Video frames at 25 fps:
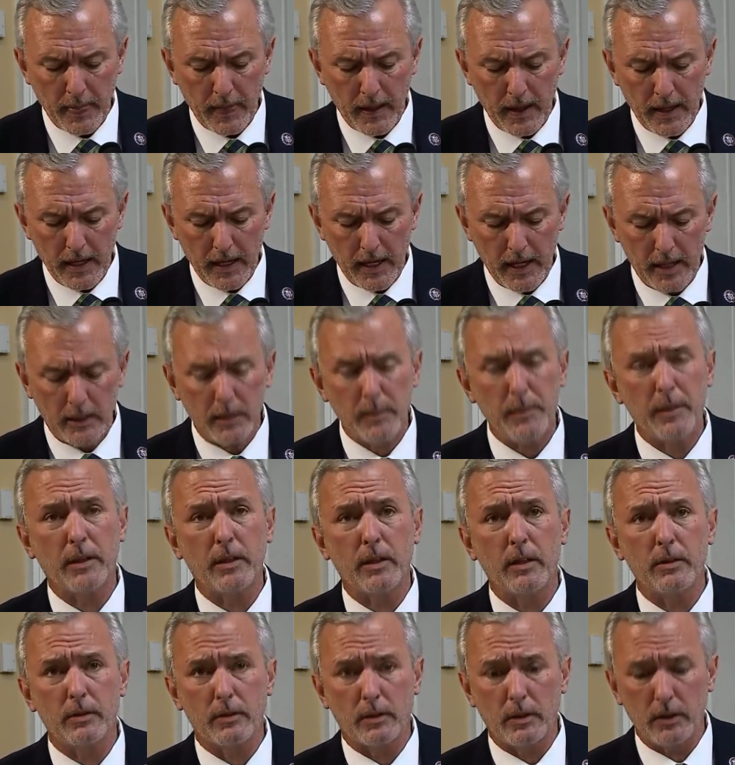And to be
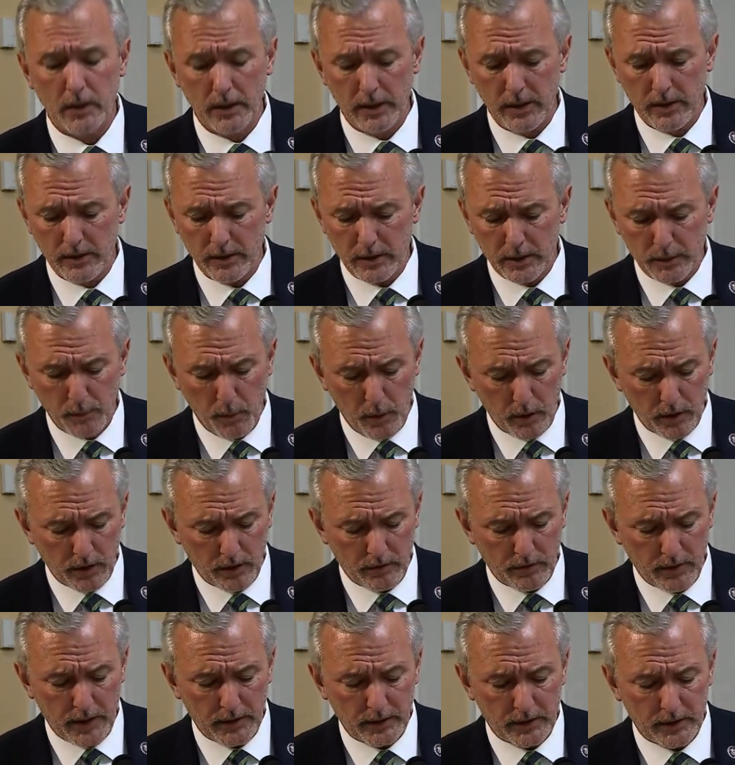clear, this border
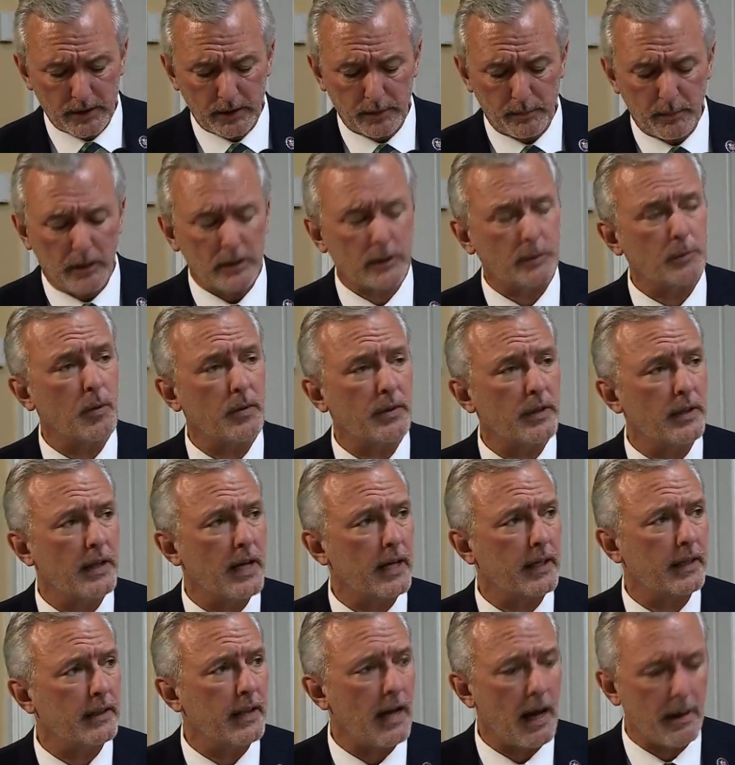crisis is much more than
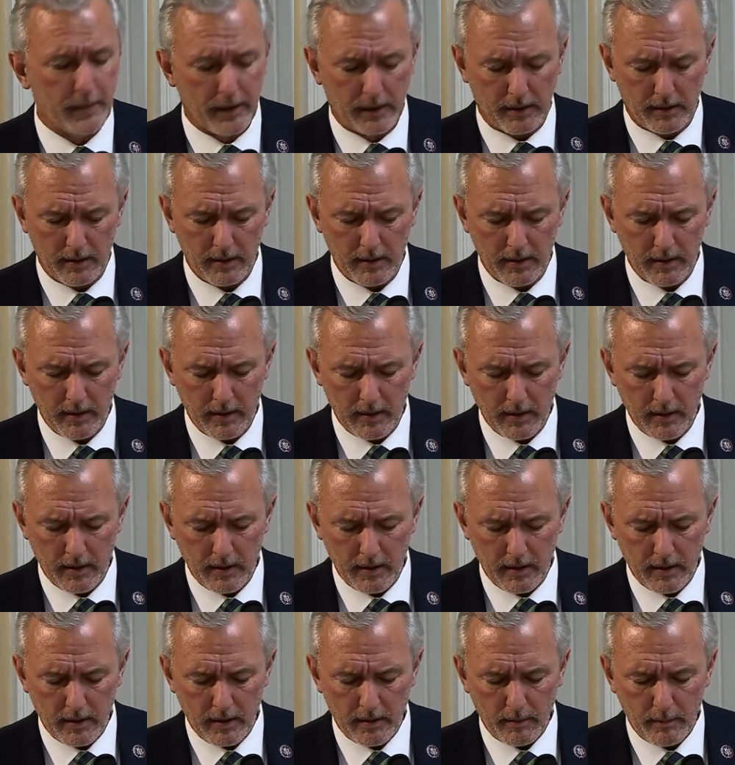economic.
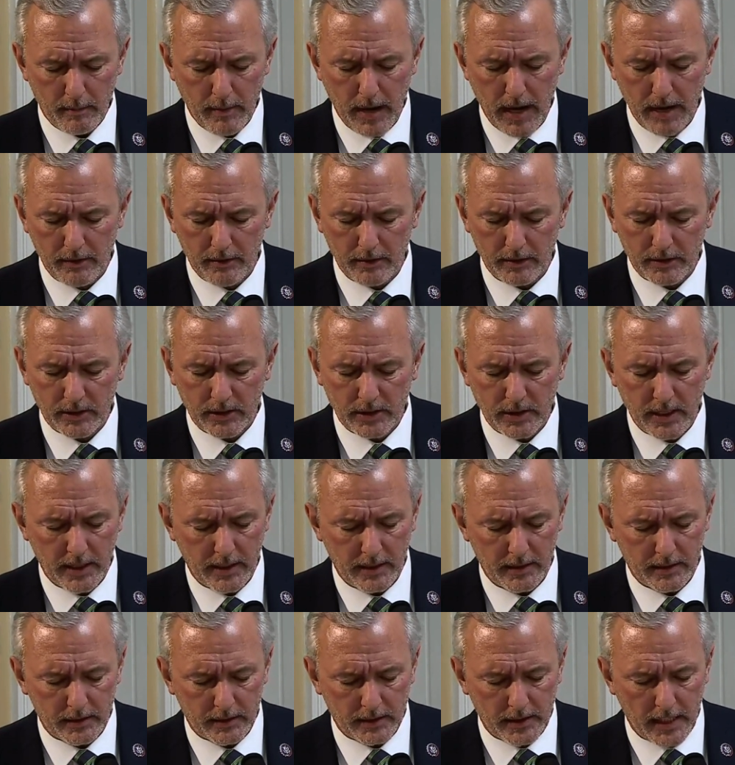Migrants seeking
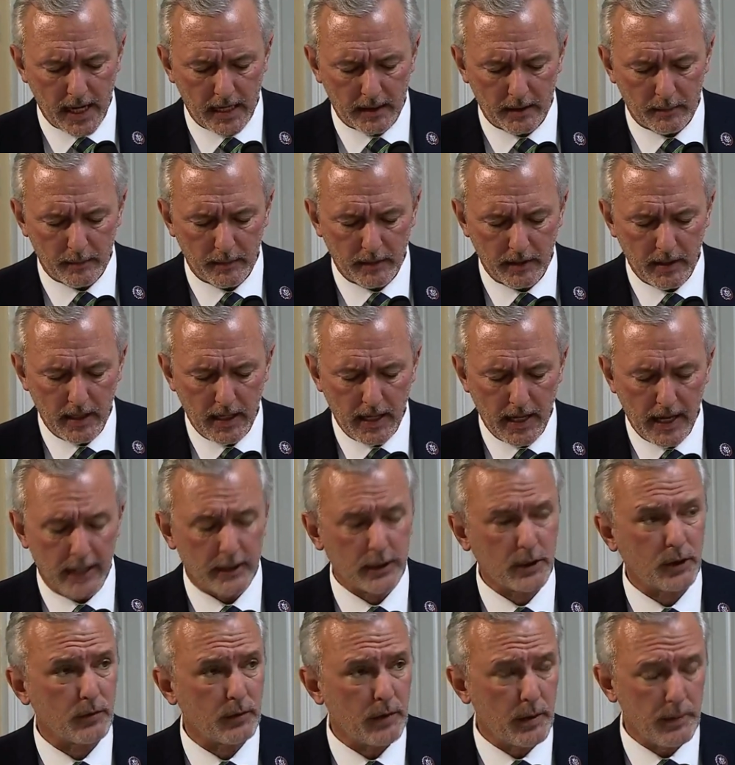asylum, as
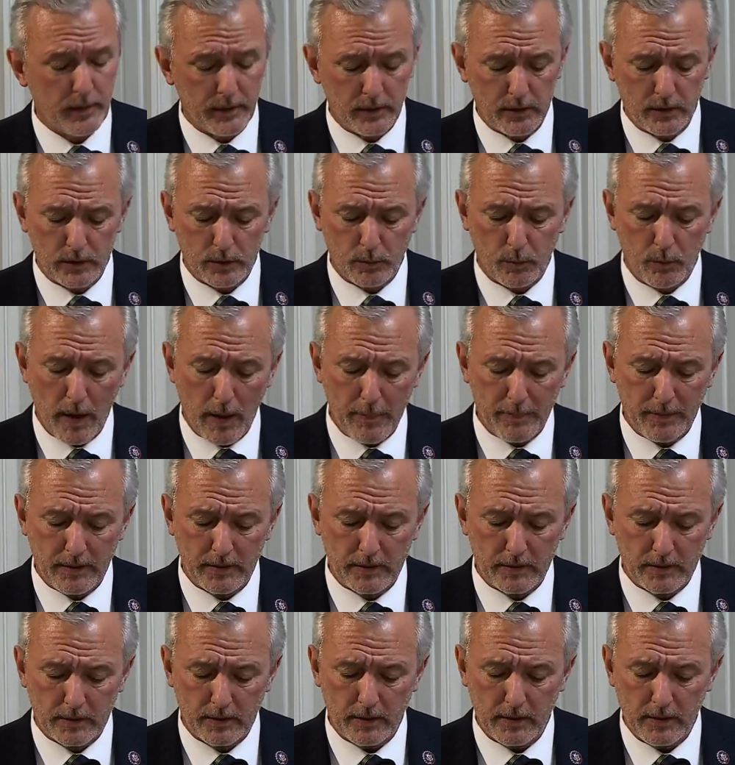criminals,
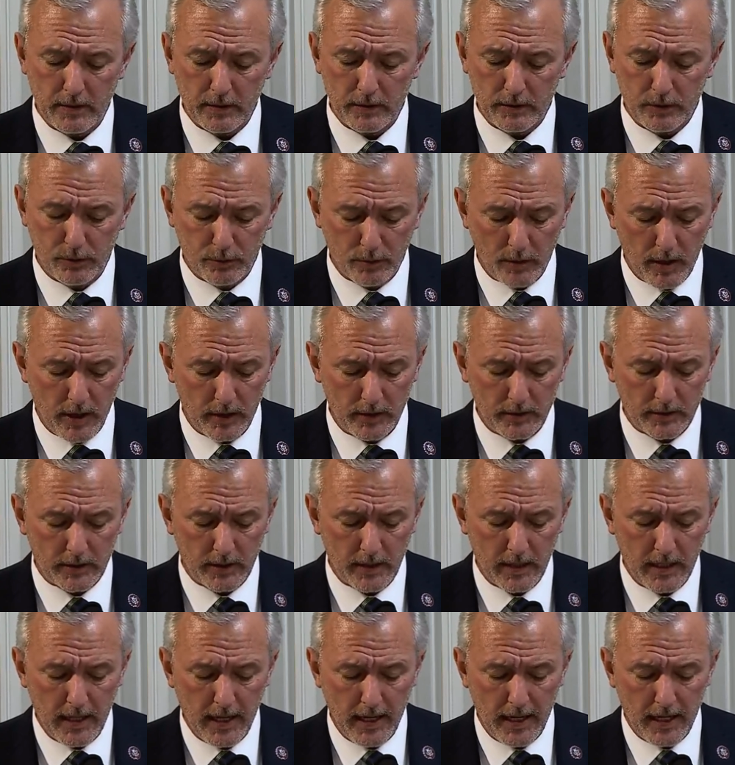weapons, drugs,
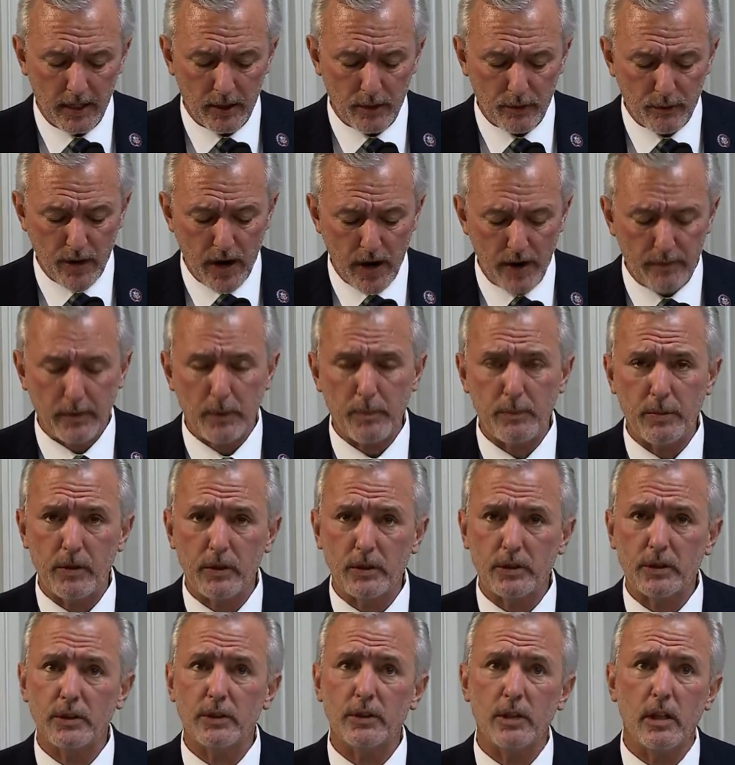and trafficked
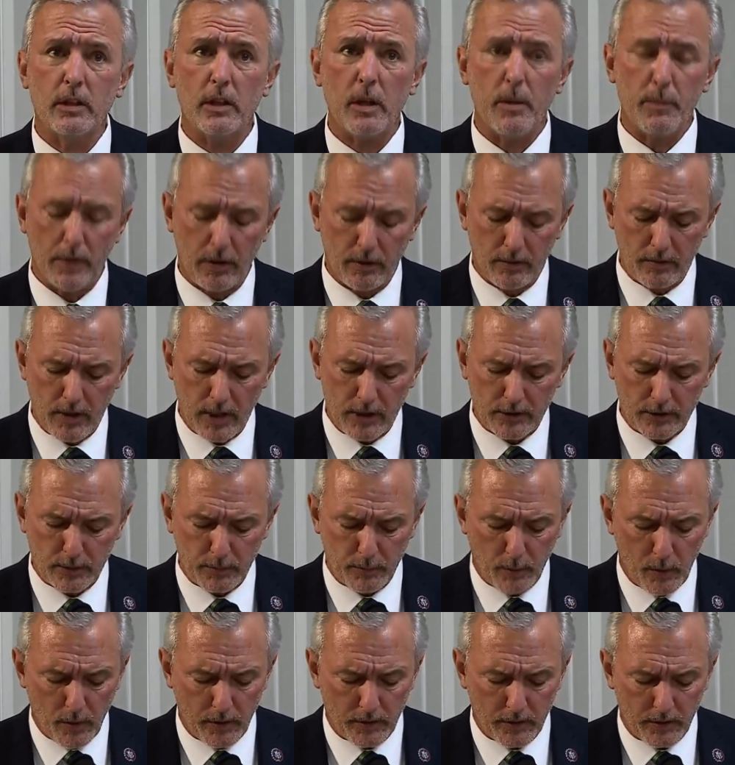persons are coming across the
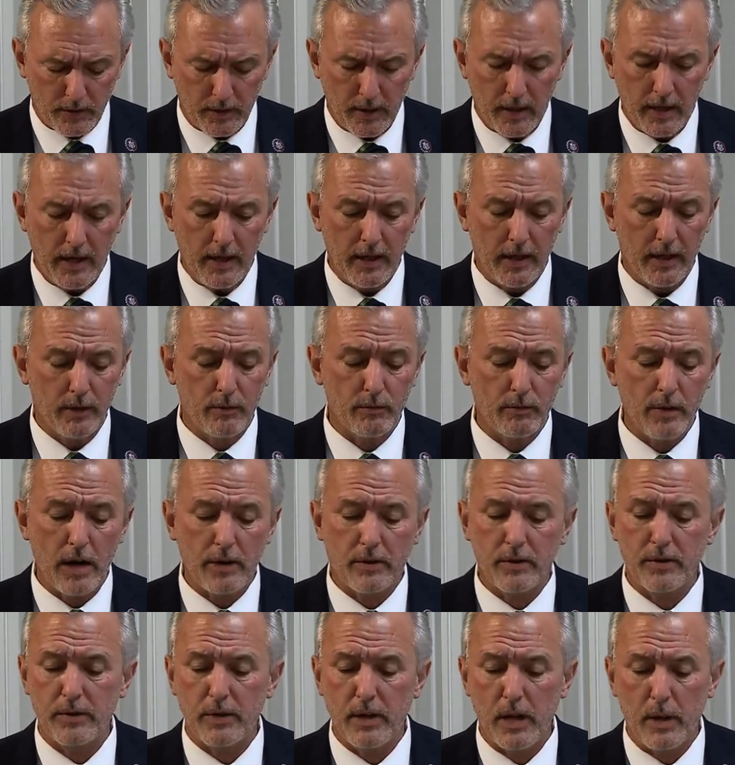border in
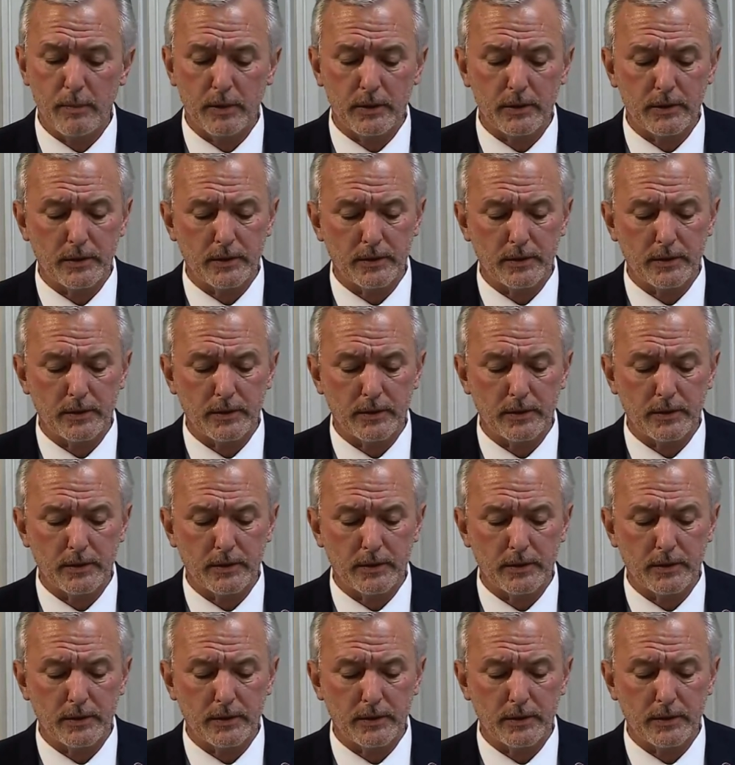record numbers.